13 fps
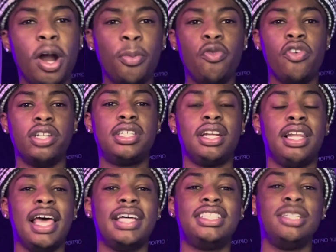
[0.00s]
I move on to the
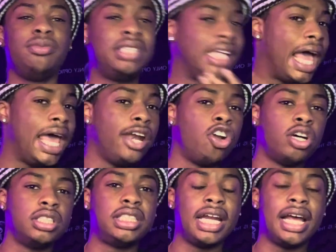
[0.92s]
last tip, just added
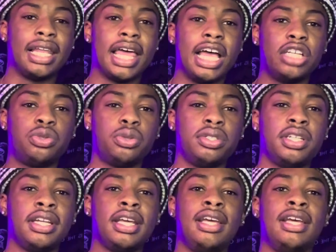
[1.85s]
on to that last one,
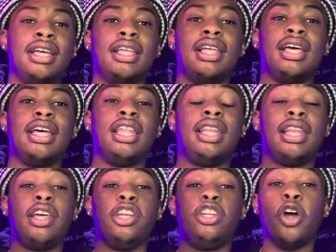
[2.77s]

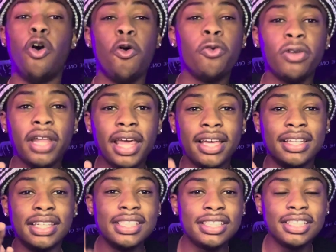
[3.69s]
don't like
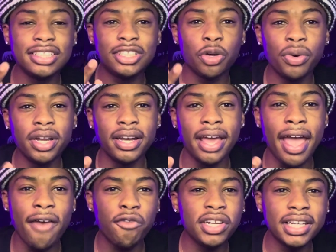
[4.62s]
listen to what
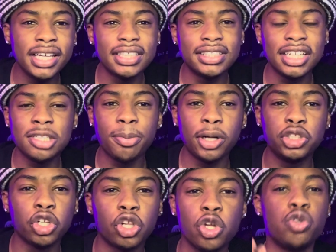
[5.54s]
every nigga says about
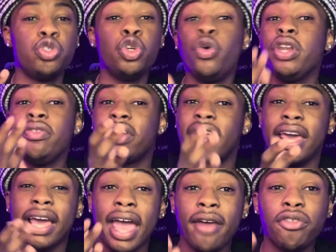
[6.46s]
your clothes. You don't even
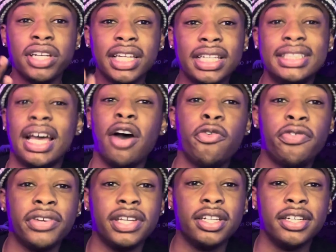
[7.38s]
like every nigga's
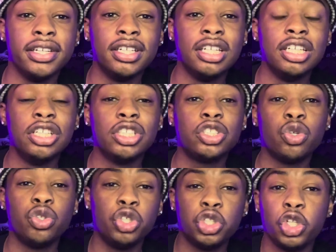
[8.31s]
outfit.
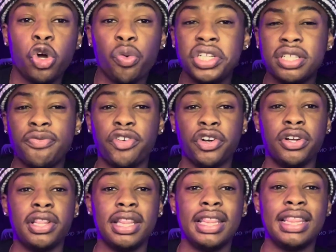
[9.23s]
So there's no reason for
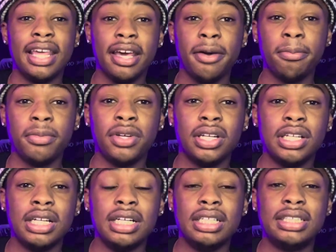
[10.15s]
them
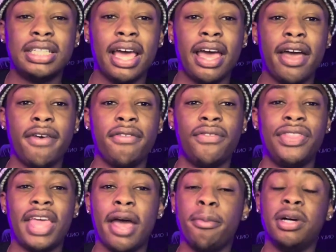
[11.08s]
to have
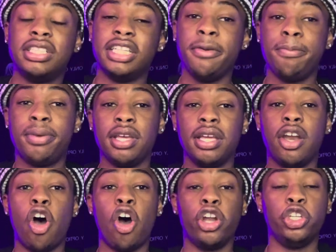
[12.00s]
that much input
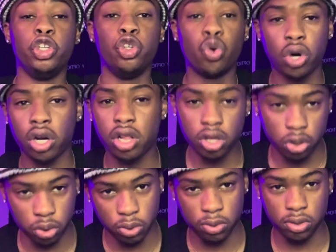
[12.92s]
on your
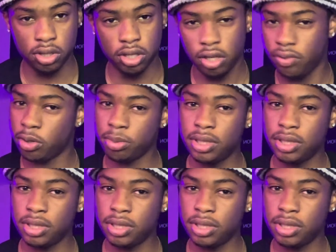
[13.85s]
clothes. You know what I'm